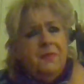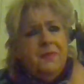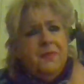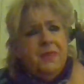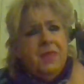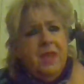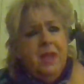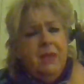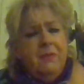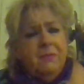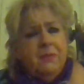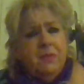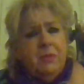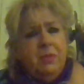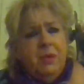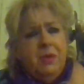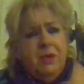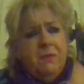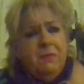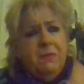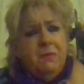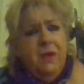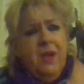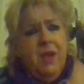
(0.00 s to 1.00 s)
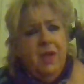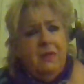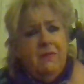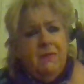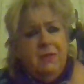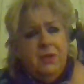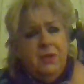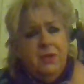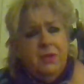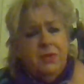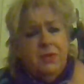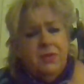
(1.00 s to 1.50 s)
that after about 5
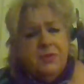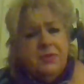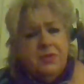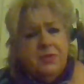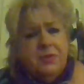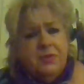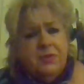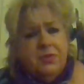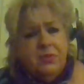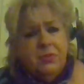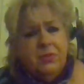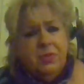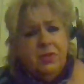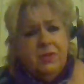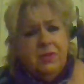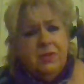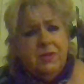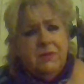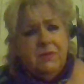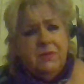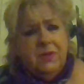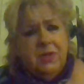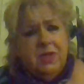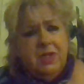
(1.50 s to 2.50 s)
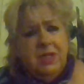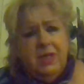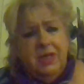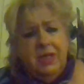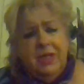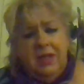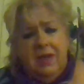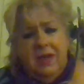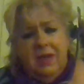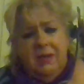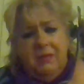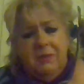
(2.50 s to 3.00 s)
years there's a risk for kidney
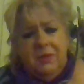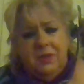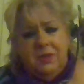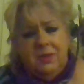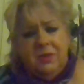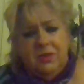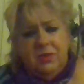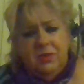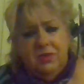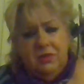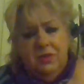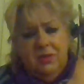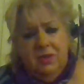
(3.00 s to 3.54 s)
damage.